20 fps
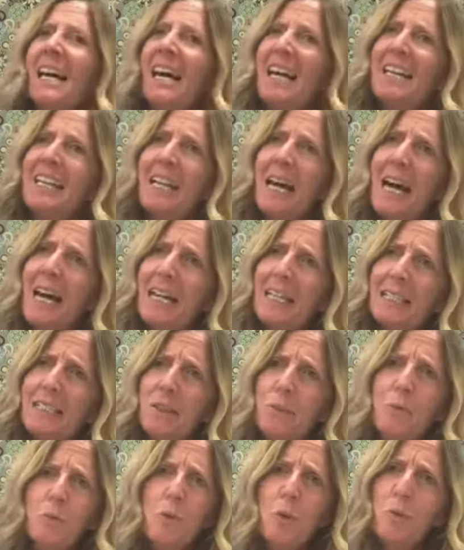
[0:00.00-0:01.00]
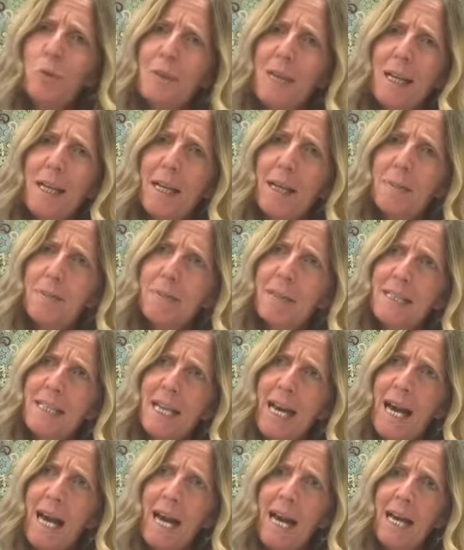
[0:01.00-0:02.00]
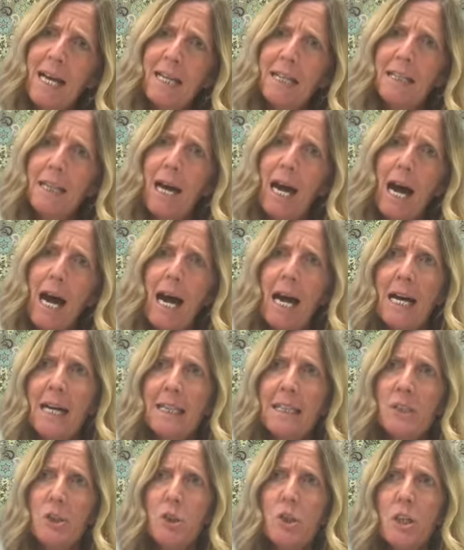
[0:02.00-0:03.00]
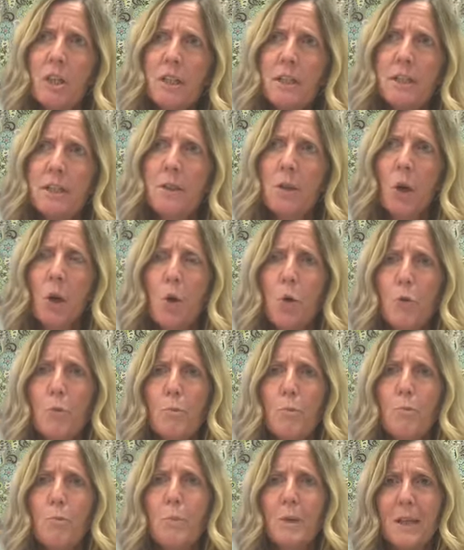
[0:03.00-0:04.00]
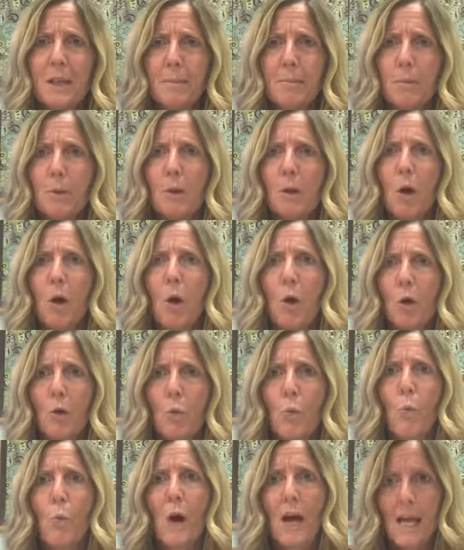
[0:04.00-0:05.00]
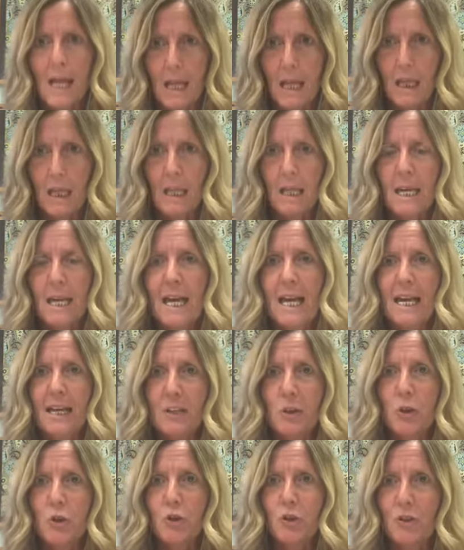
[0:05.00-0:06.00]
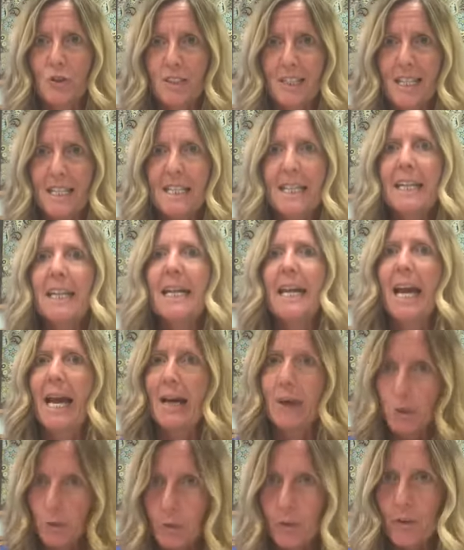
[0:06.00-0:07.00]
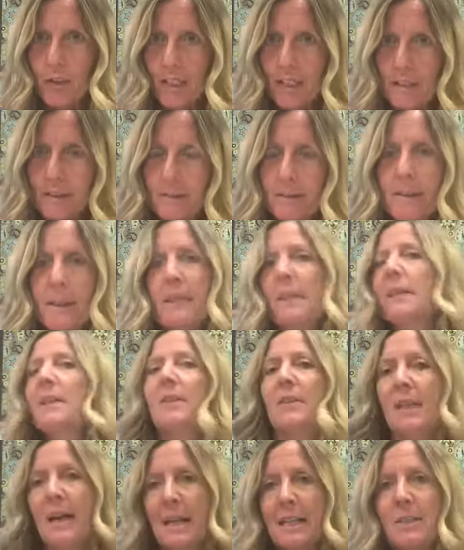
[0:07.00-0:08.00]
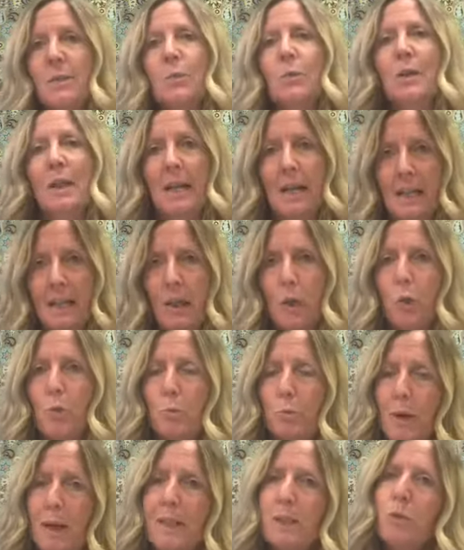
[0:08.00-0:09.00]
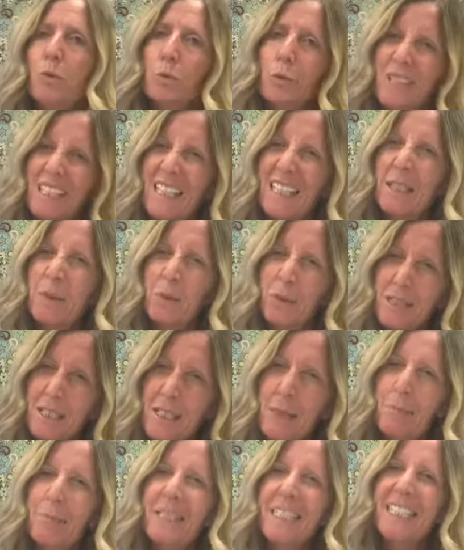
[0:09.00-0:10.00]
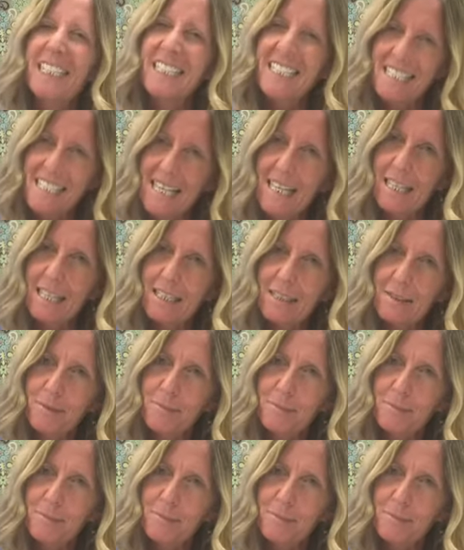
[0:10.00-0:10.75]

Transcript: And I don't know that I'm sad. I just hope people are well and are staying healthy. That's what I hope. I don't want anyone to be sick.